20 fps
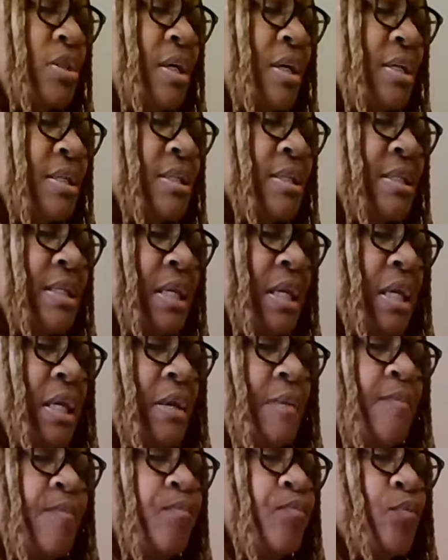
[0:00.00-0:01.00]
does
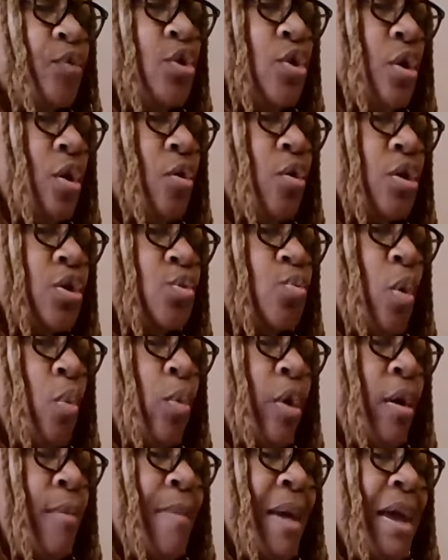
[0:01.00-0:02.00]
see you know because what
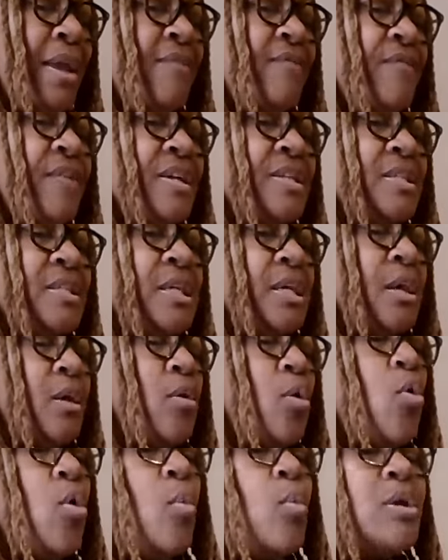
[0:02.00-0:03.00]
we are manifesting
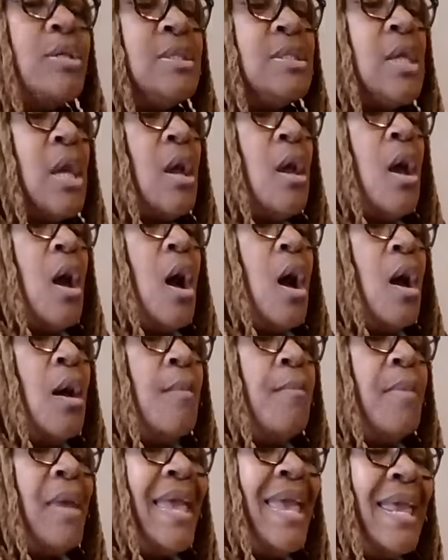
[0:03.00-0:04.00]
or what's
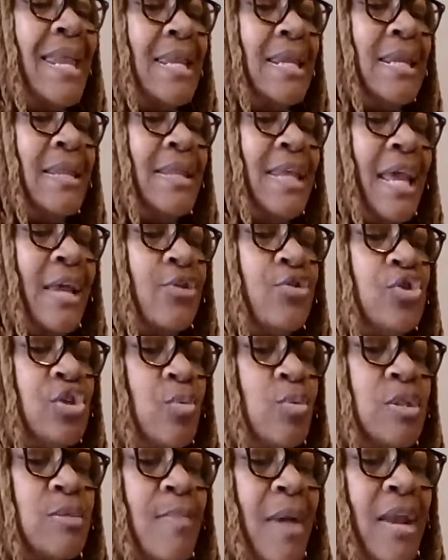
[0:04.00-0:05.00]
um, hidden in the energy
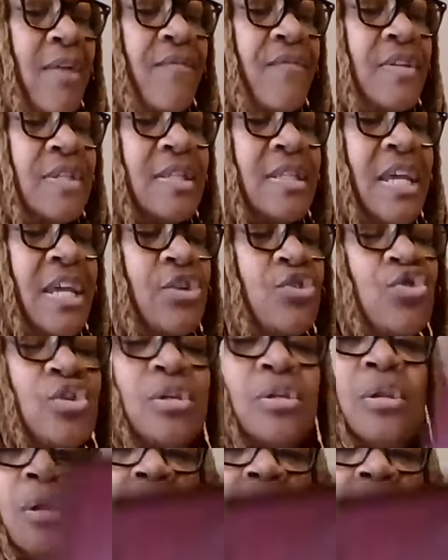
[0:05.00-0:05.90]
was manifestation